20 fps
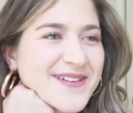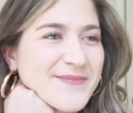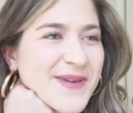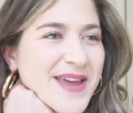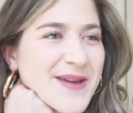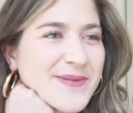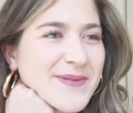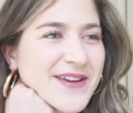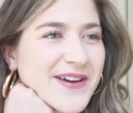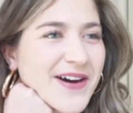
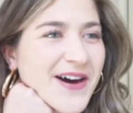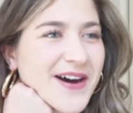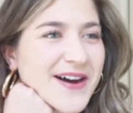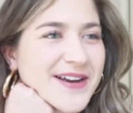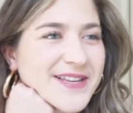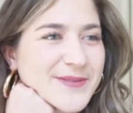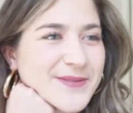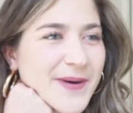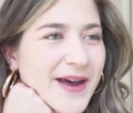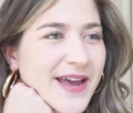maybe
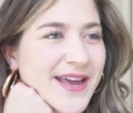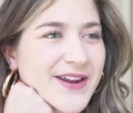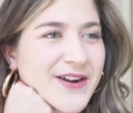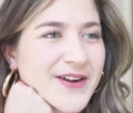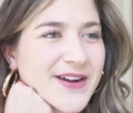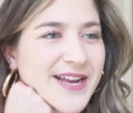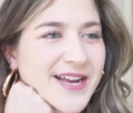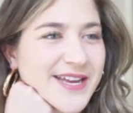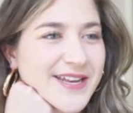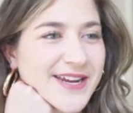caused by
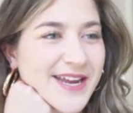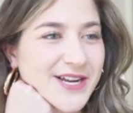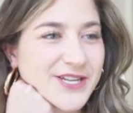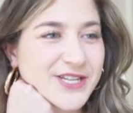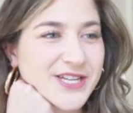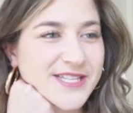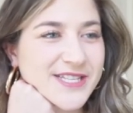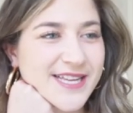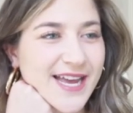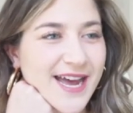internet
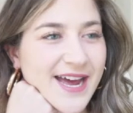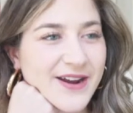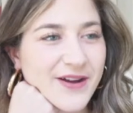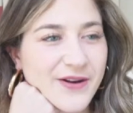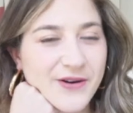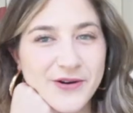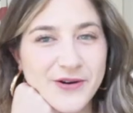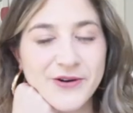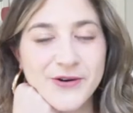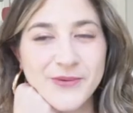connections at
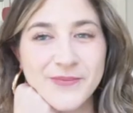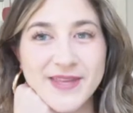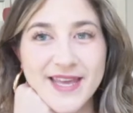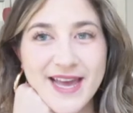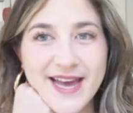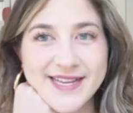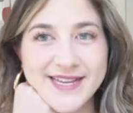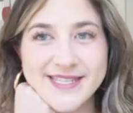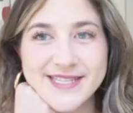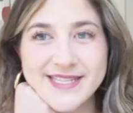home.
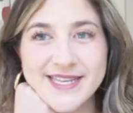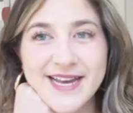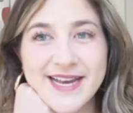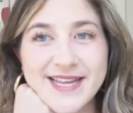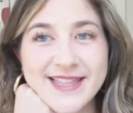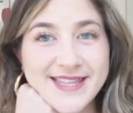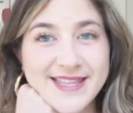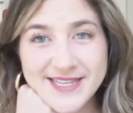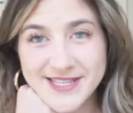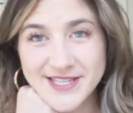Yes,
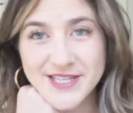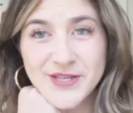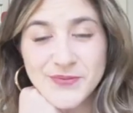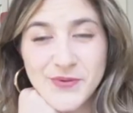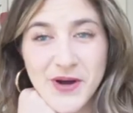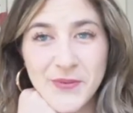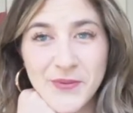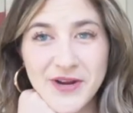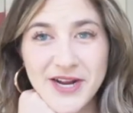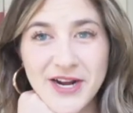this is
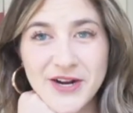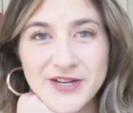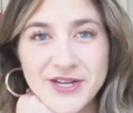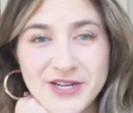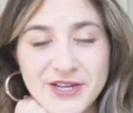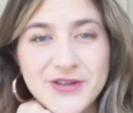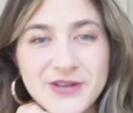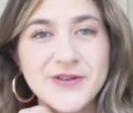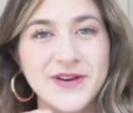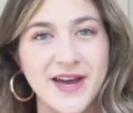what we're here to
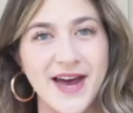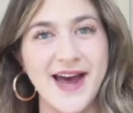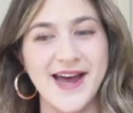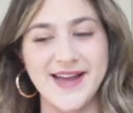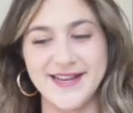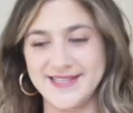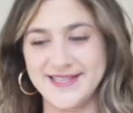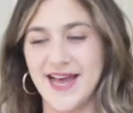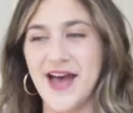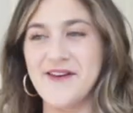do,
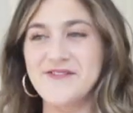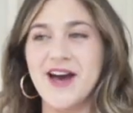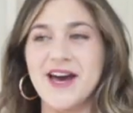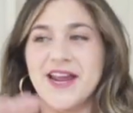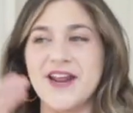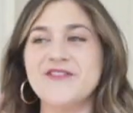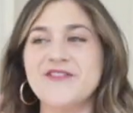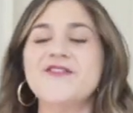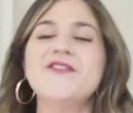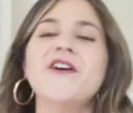guys. I've
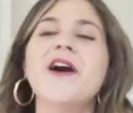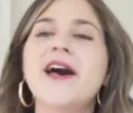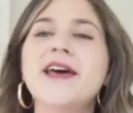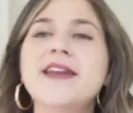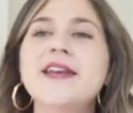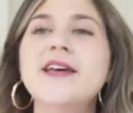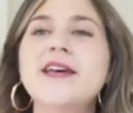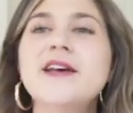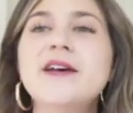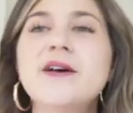got a
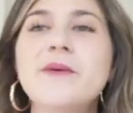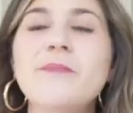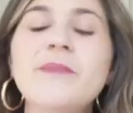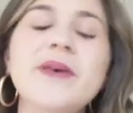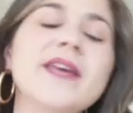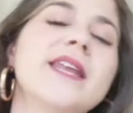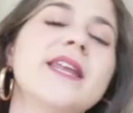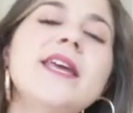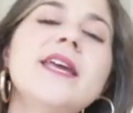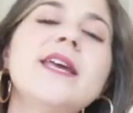fun
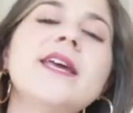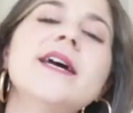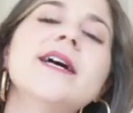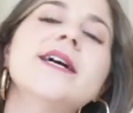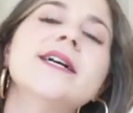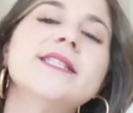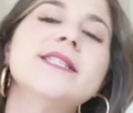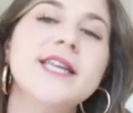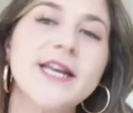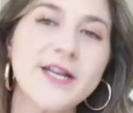mini
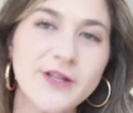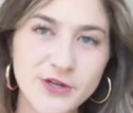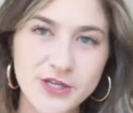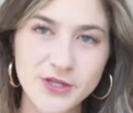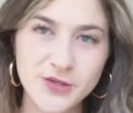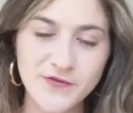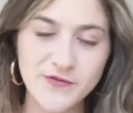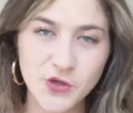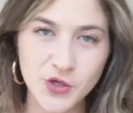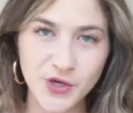Taylor
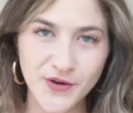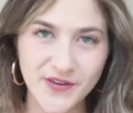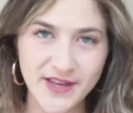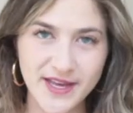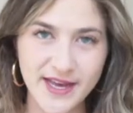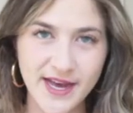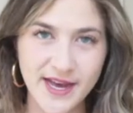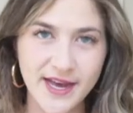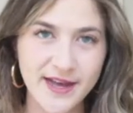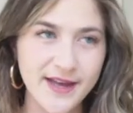Swift
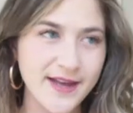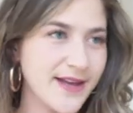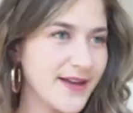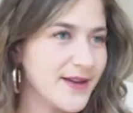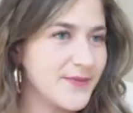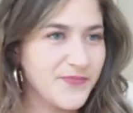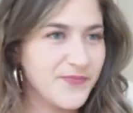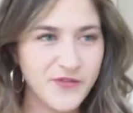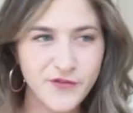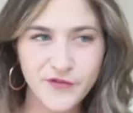trivia
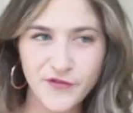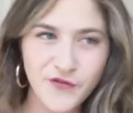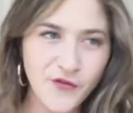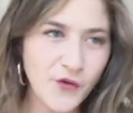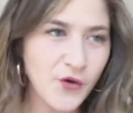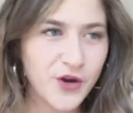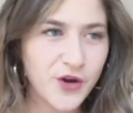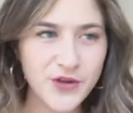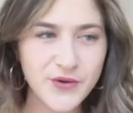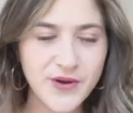
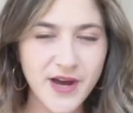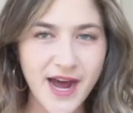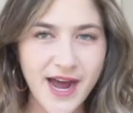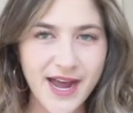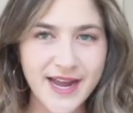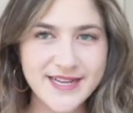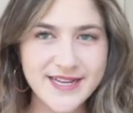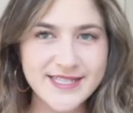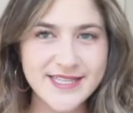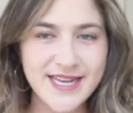for you
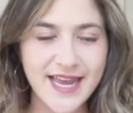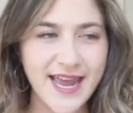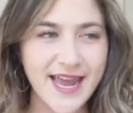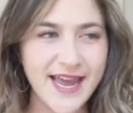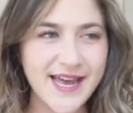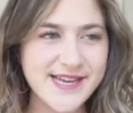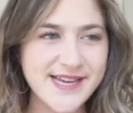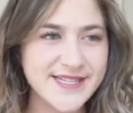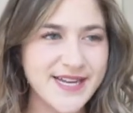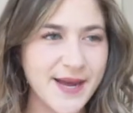guys,
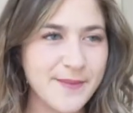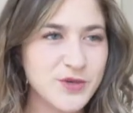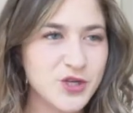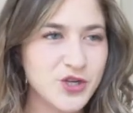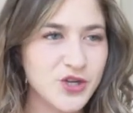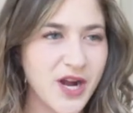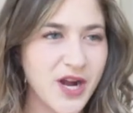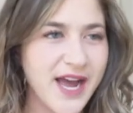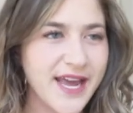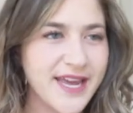and I'm
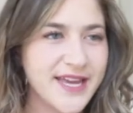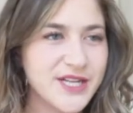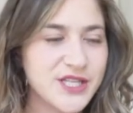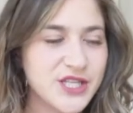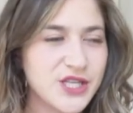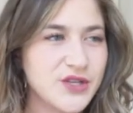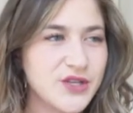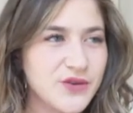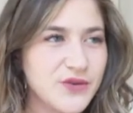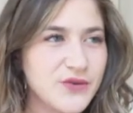trying
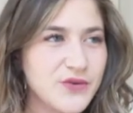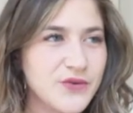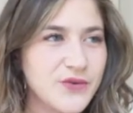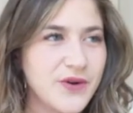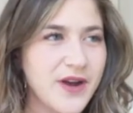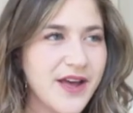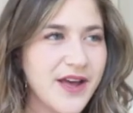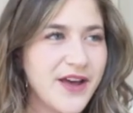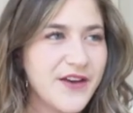to